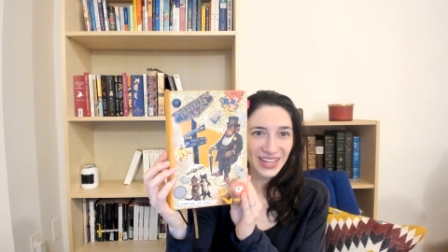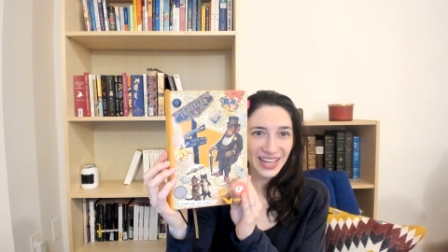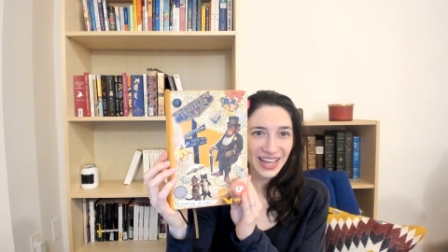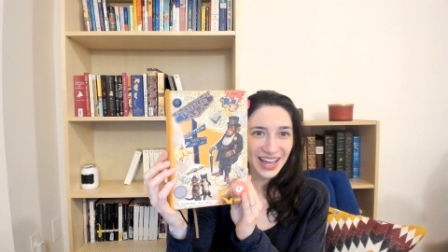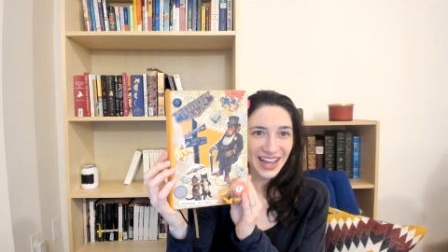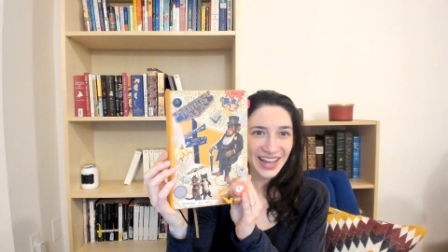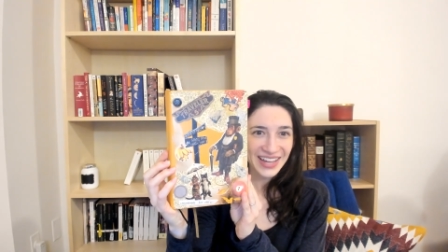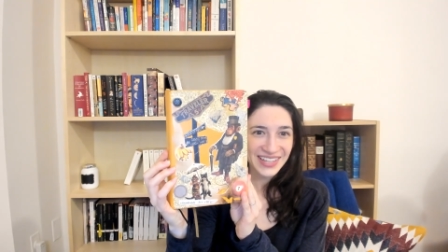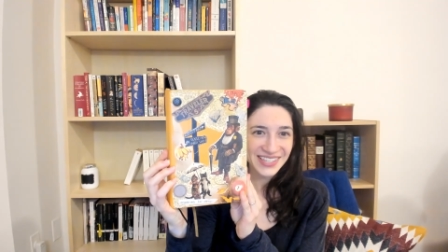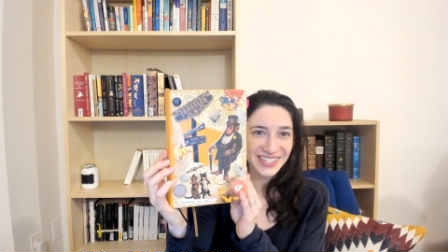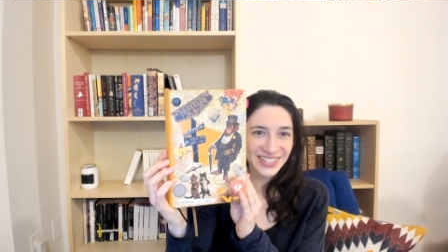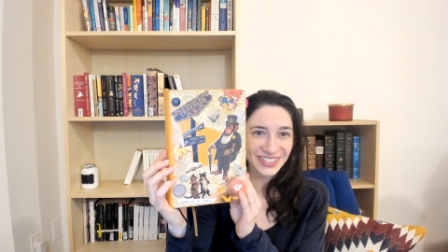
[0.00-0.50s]

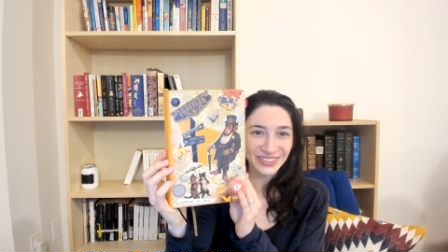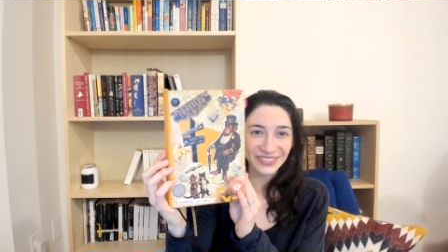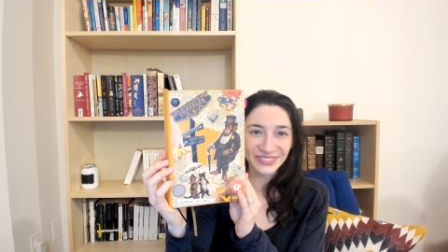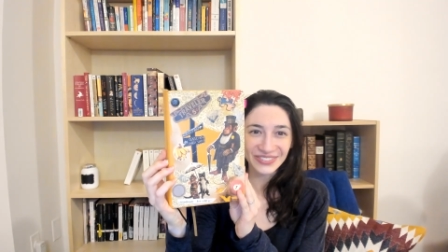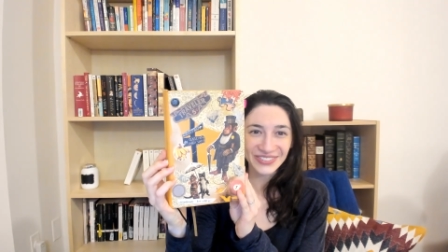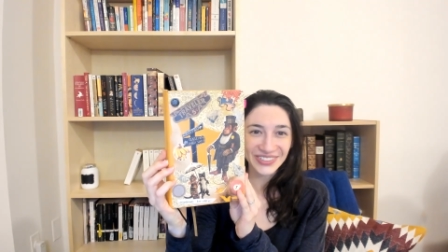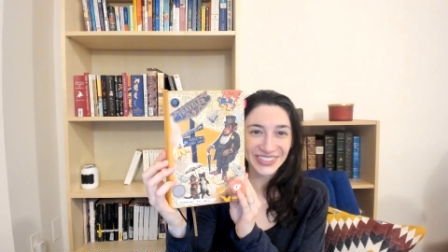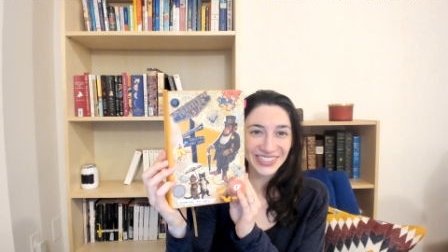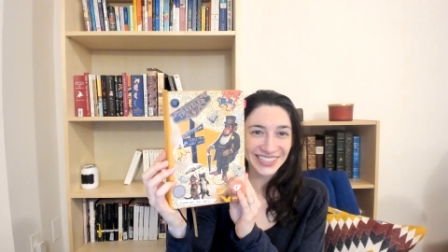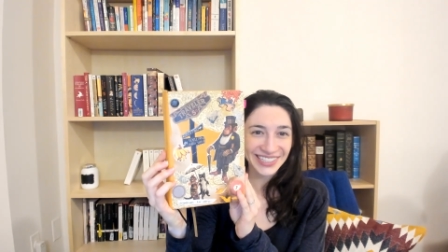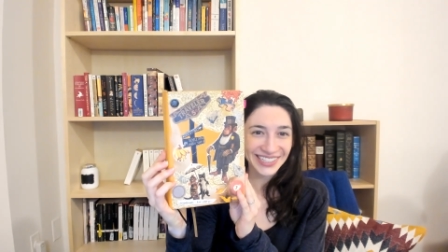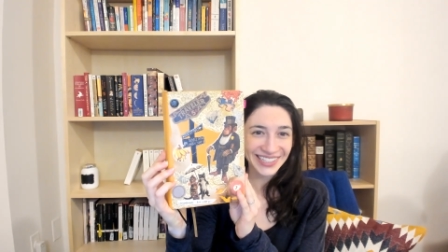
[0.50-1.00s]
I still
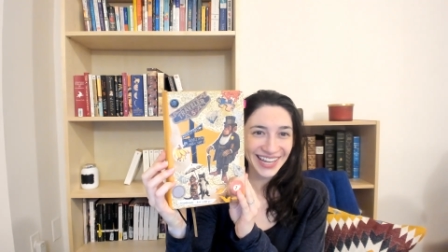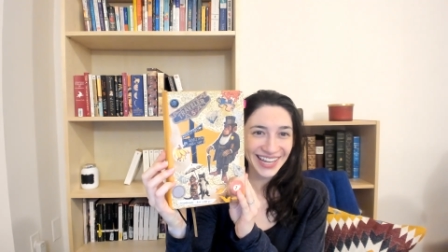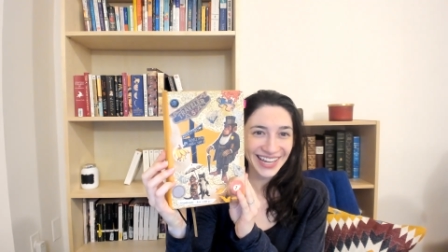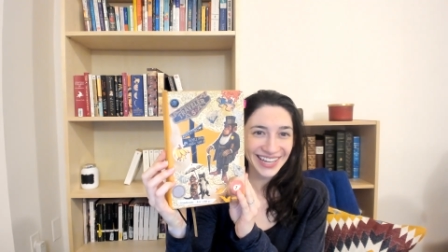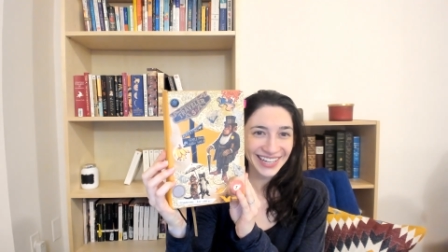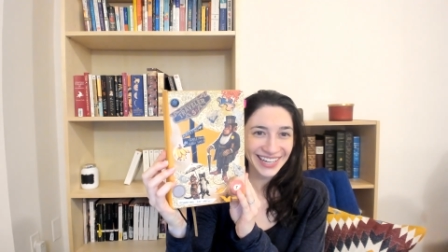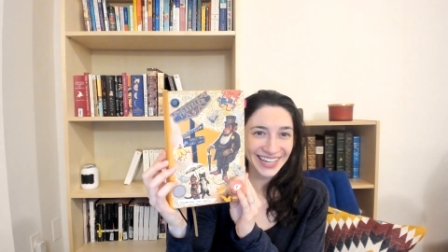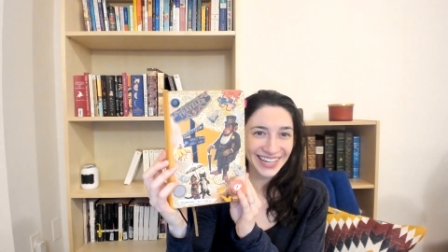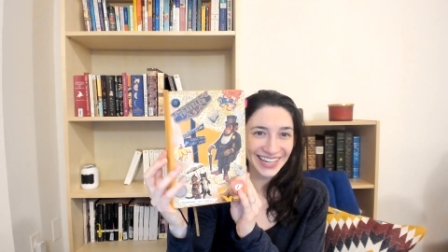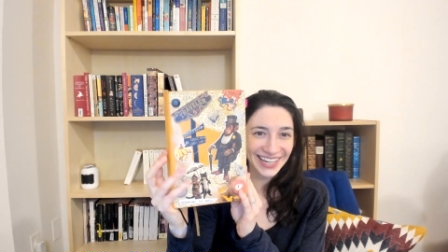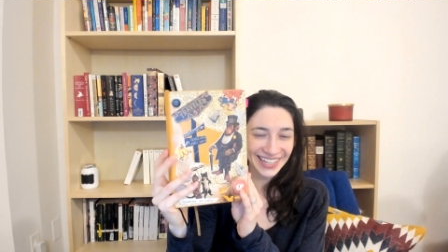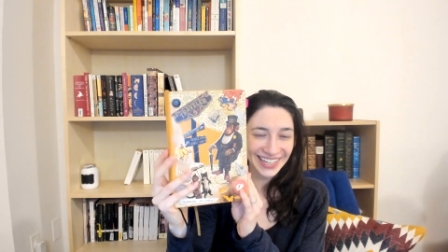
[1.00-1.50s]
really like
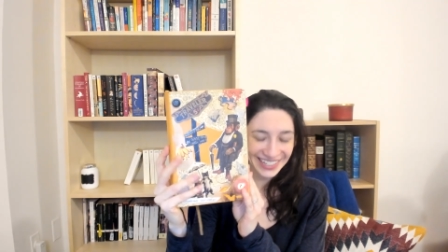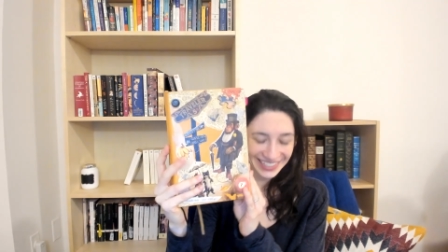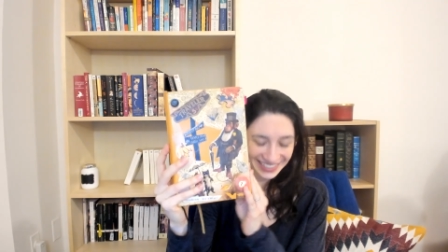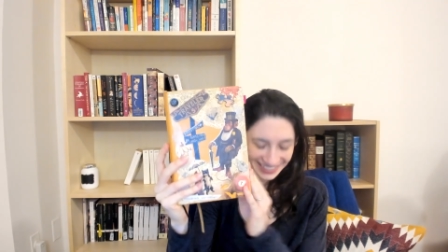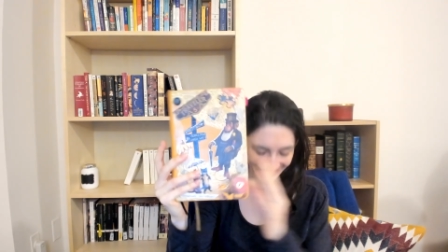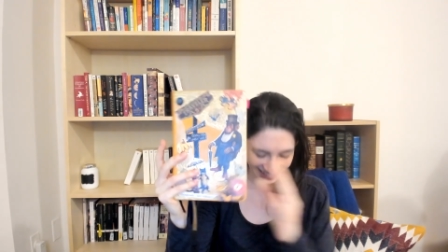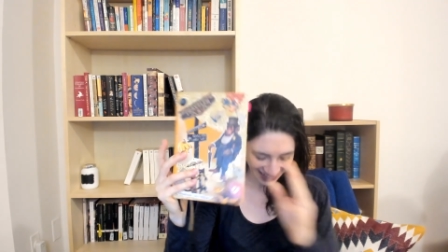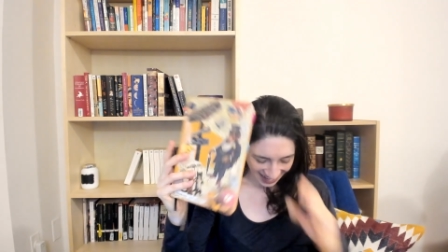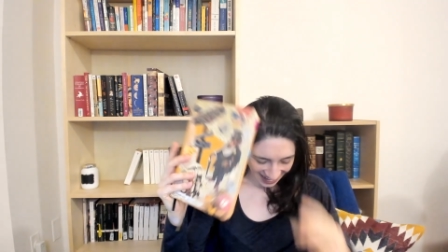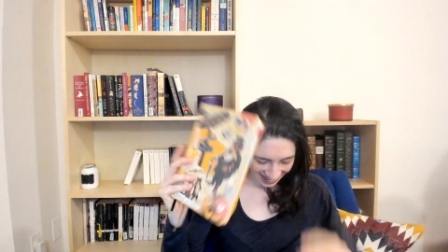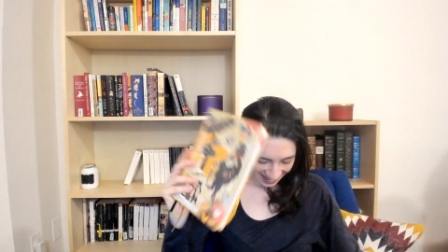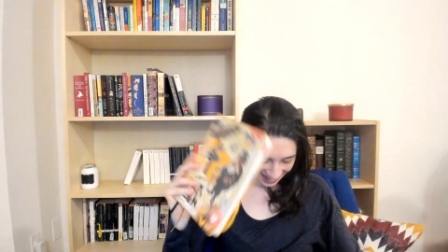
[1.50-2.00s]
it.
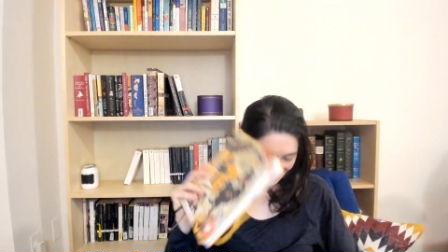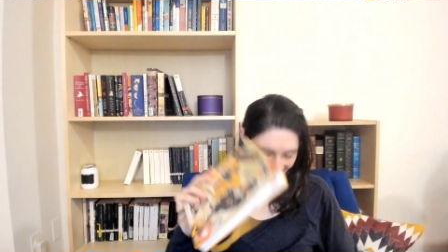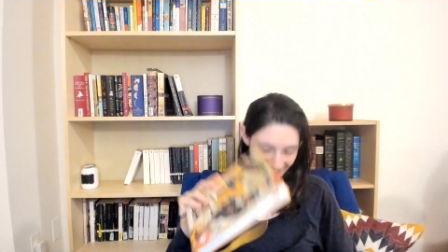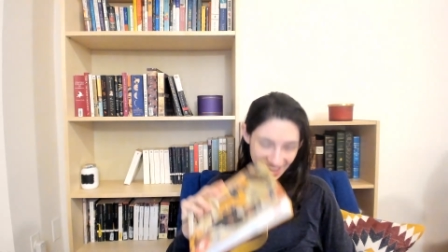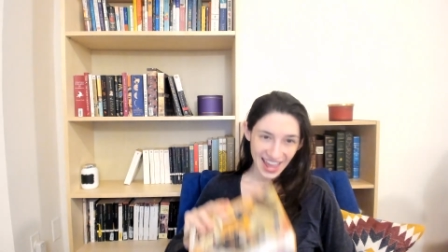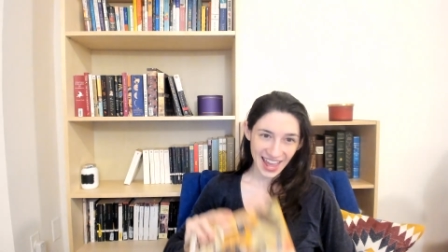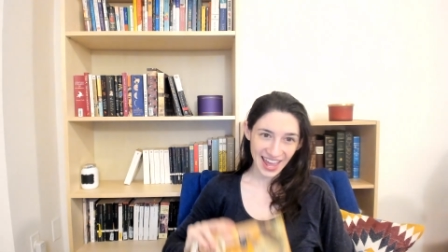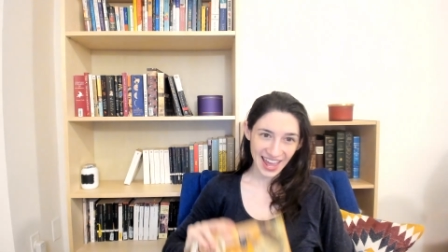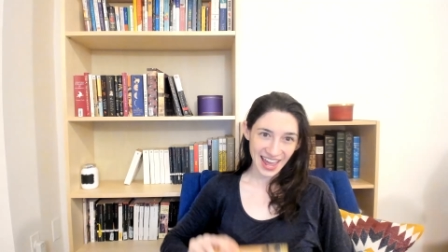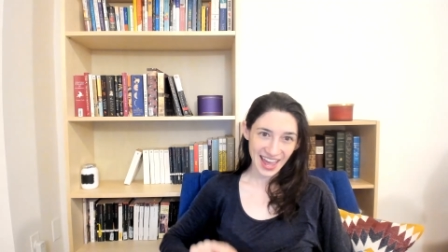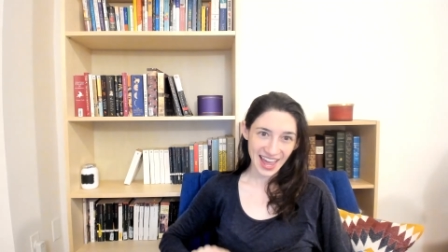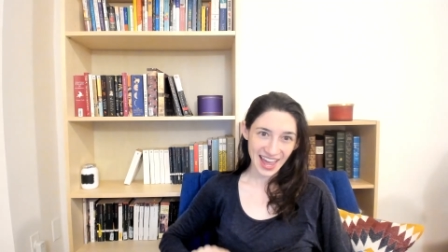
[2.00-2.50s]

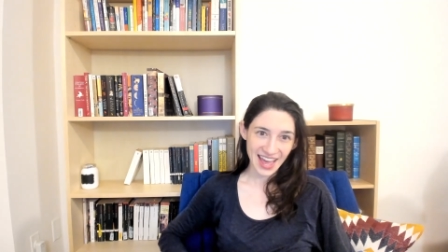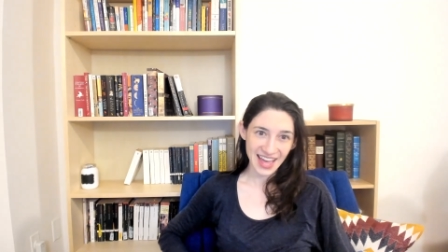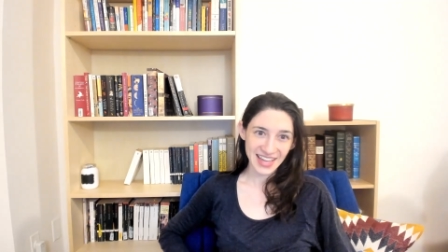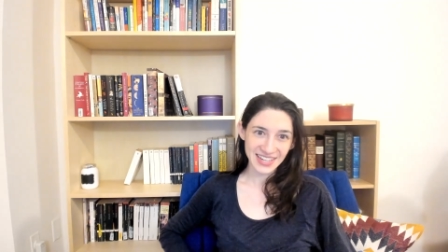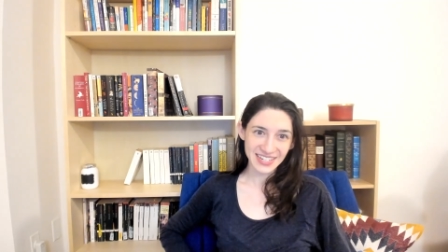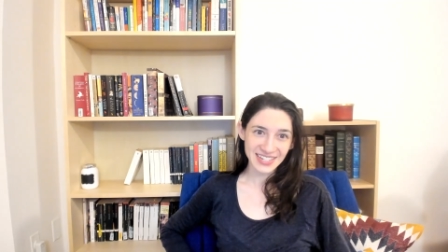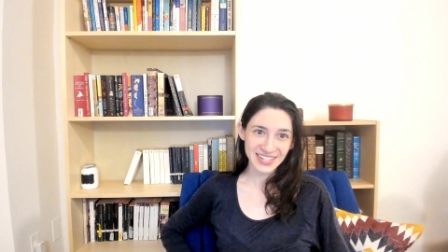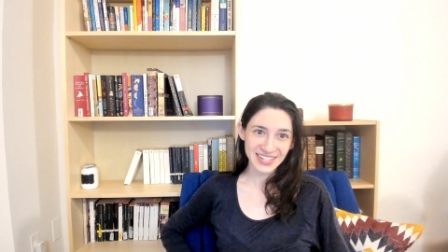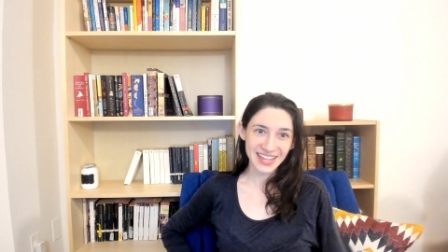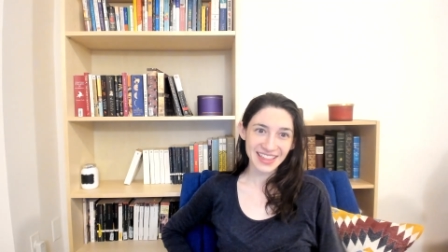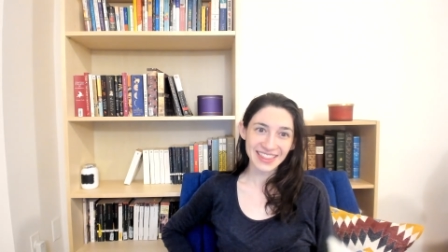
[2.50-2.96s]
And